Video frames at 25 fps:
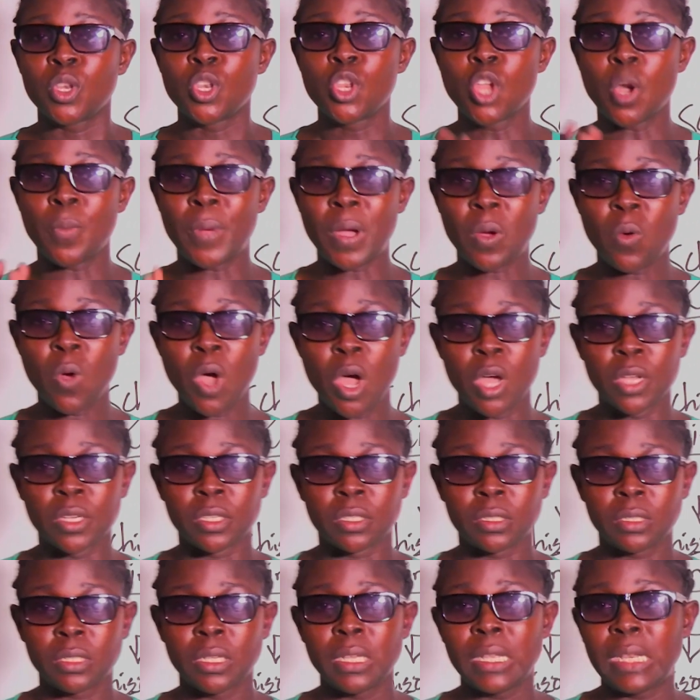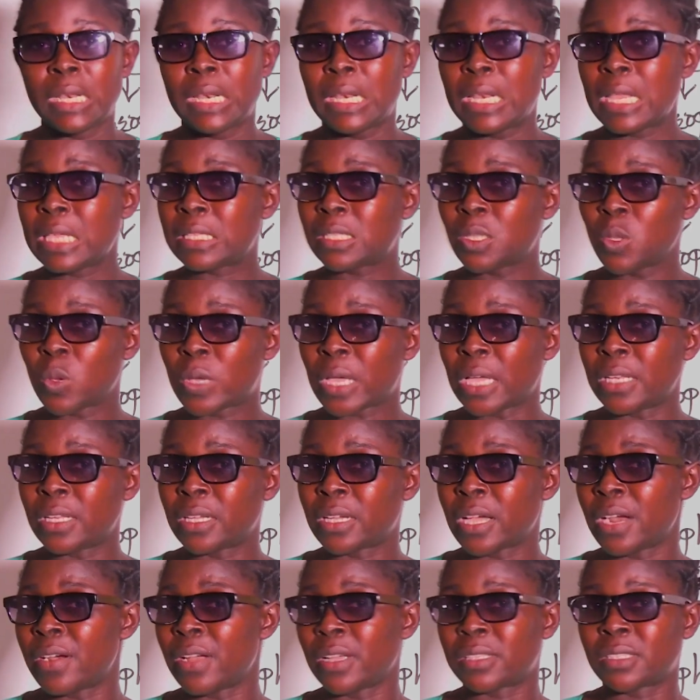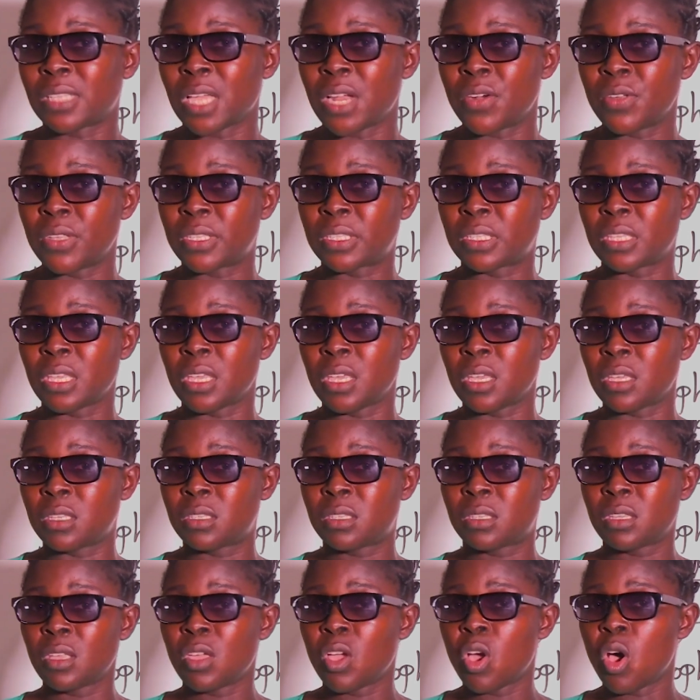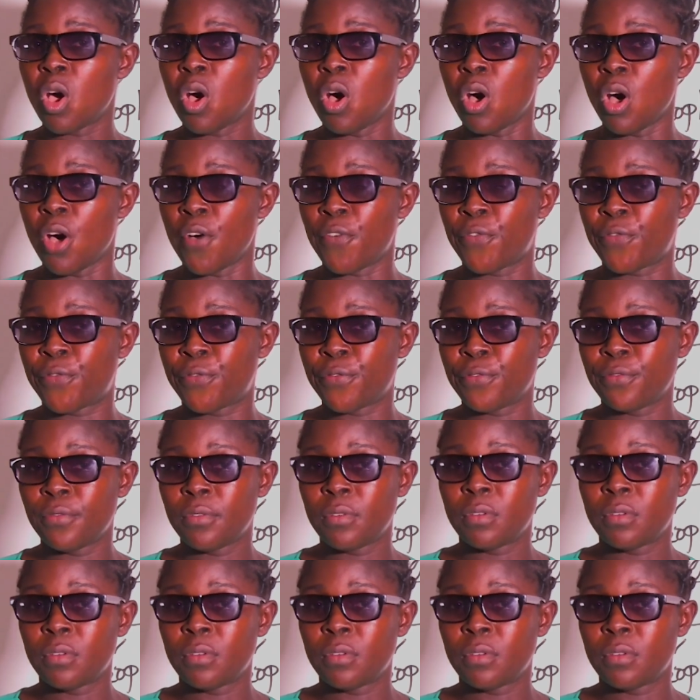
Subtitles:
Number one, let's look at the characteristics of